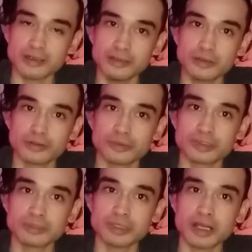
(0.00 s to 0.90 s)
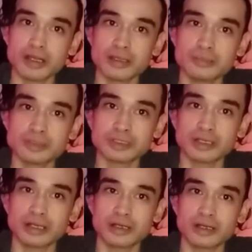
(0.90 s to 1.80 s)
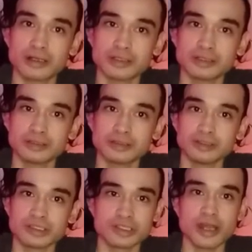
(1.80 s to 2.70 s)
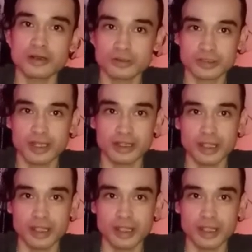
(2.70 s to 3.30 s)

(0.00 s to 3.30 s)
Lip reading: you know, sometimes the shadows that it